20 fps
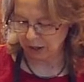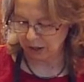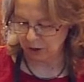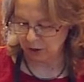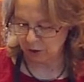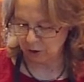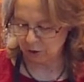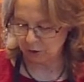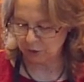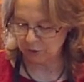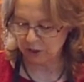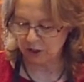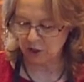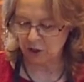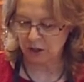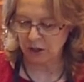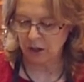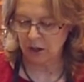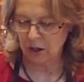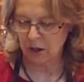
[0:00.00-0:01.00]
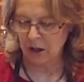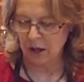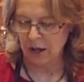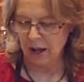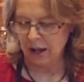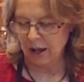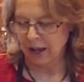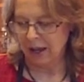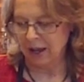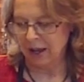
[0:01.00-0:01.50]
nutrition,
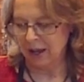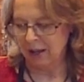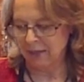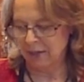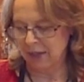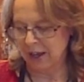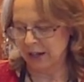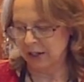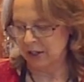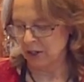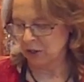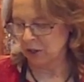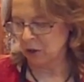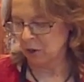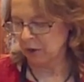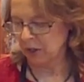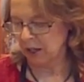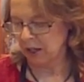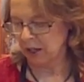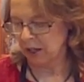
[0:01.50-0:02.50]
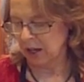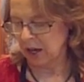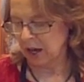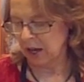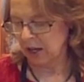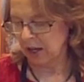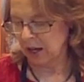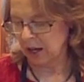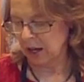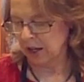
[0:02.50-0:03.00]
and then soaking
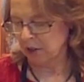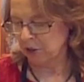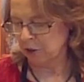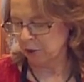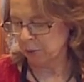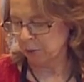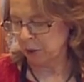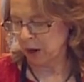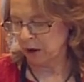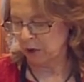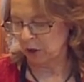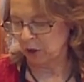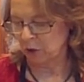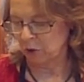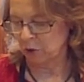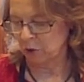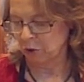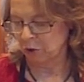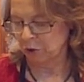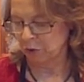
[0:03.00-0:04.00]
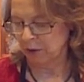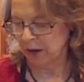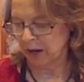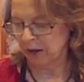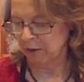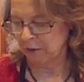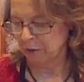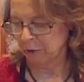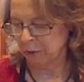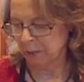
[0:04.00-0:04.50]
and sprouting whole
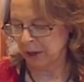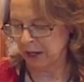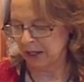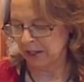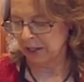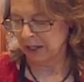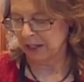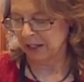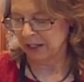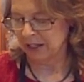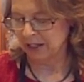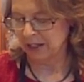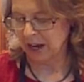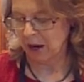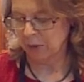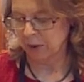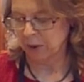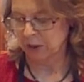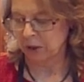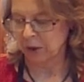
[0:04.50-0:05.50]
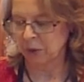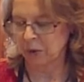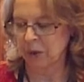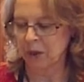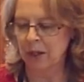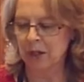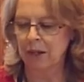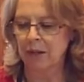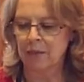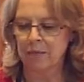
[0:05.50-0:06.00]
grain, fermenting, and sourdough.
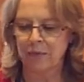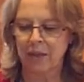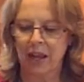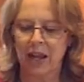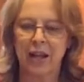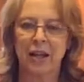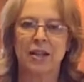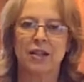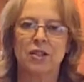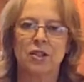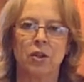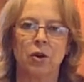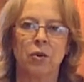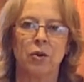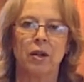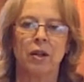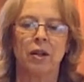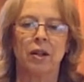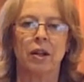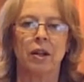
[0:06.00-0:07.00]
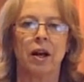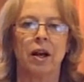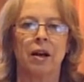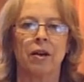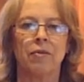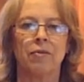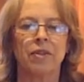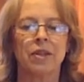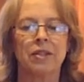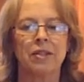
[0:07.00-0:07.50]
And so
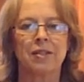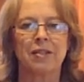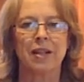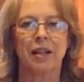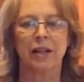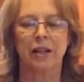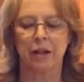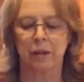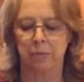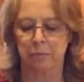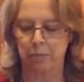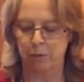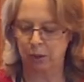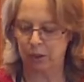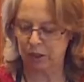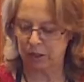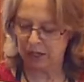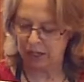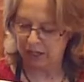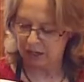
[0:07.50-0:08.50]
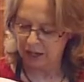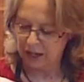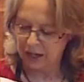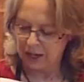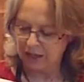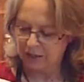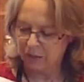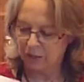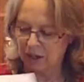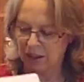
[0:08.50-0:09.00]
this is a little booklet
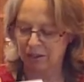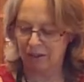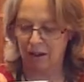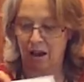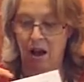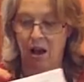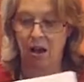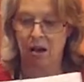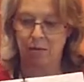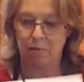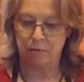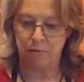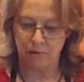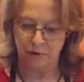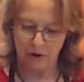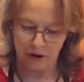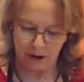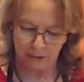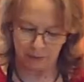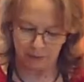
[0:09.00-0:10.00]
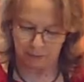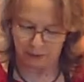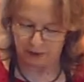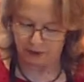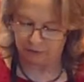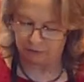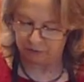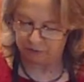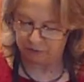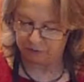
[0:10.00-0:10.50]
with probably
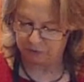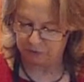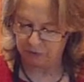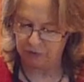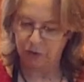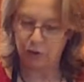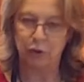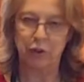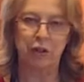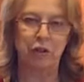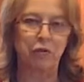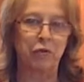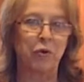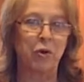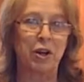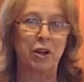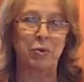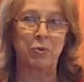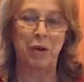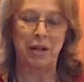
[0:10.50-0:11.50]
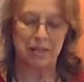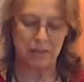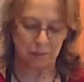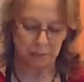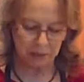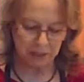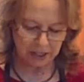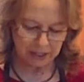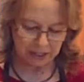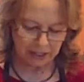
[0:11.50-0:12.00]
30-40
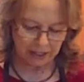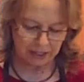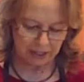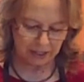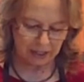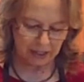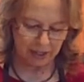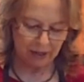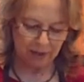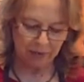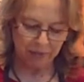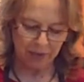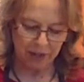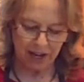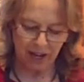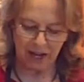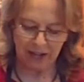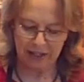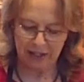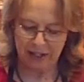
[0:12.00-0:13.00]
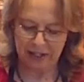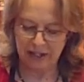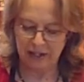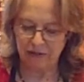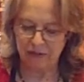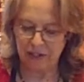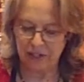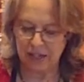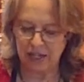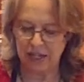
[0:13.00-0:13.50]
recipes in it, and the
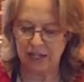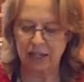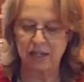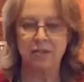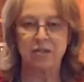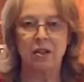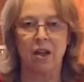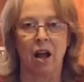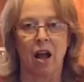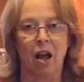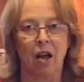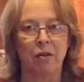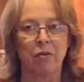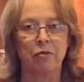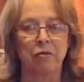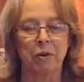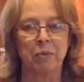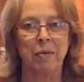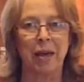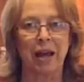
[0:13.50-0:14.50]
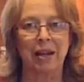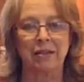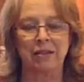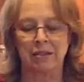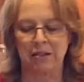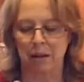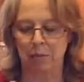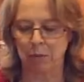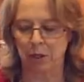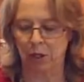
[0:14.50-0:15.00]
DVDs from that
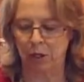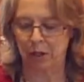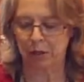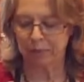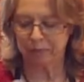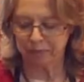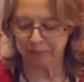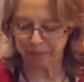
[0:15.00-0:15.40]
seminar.